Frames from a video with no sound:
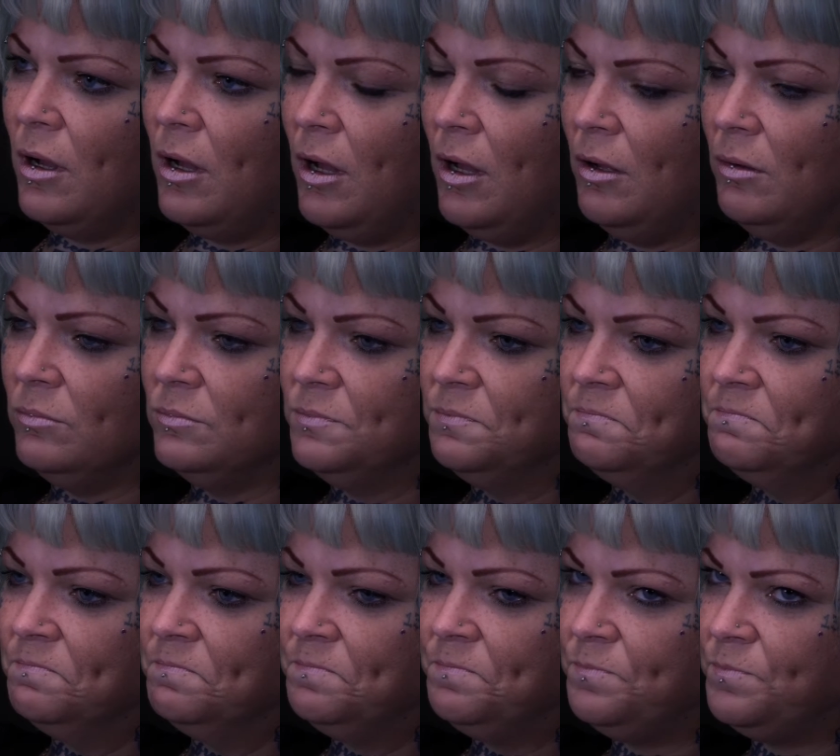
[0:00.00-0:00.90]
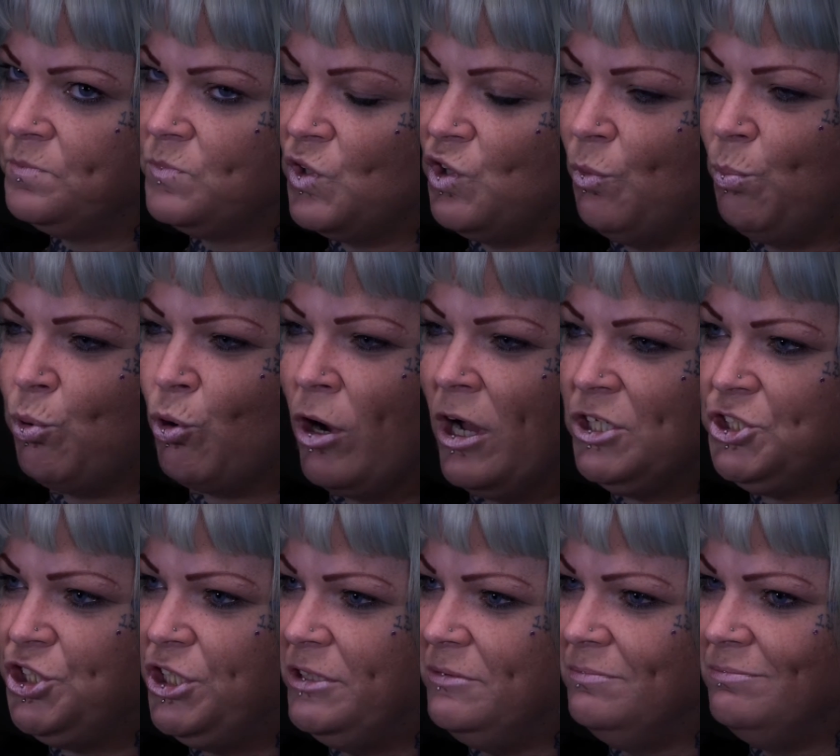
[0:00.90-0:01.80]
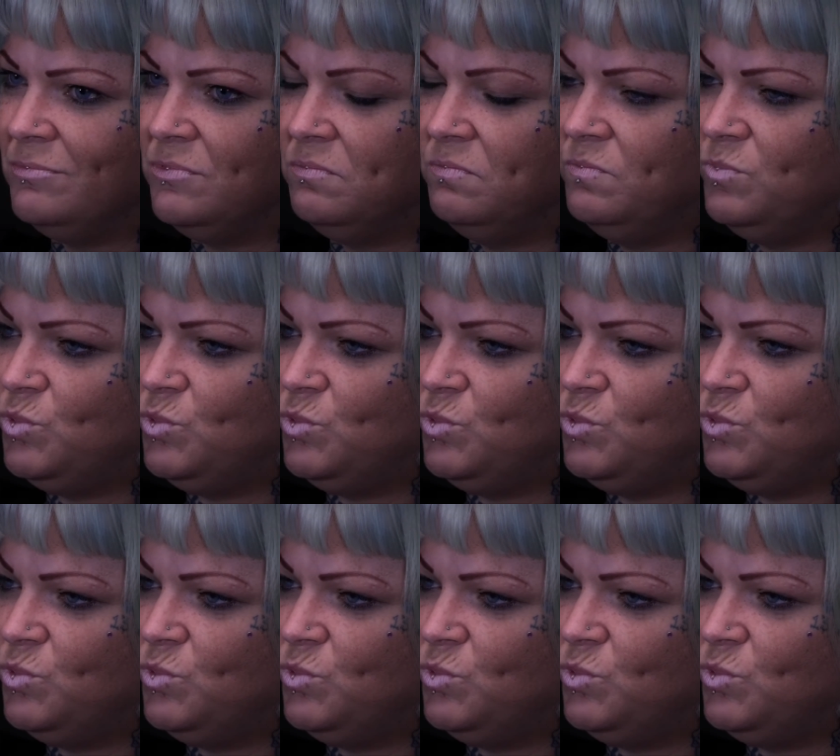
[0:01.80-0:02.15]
um, depression